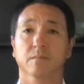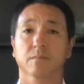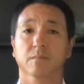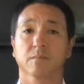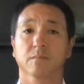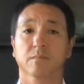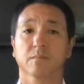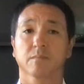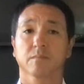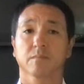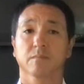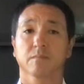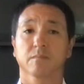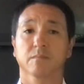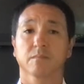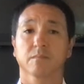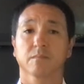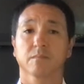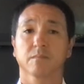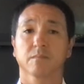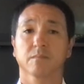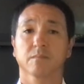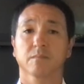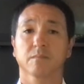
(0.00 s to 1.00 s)

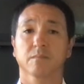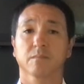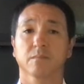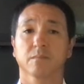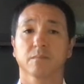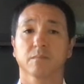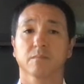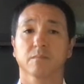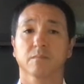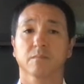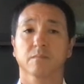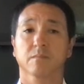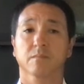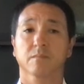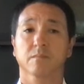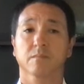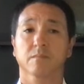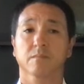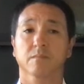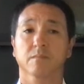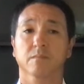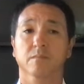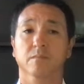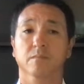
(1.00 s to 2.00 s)

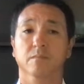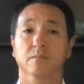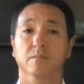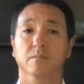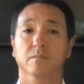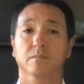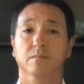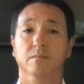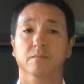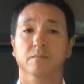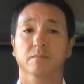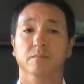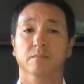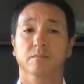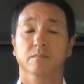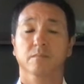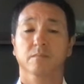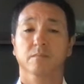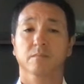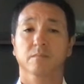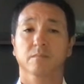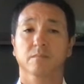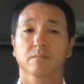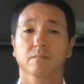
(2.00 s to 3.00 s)
(silent)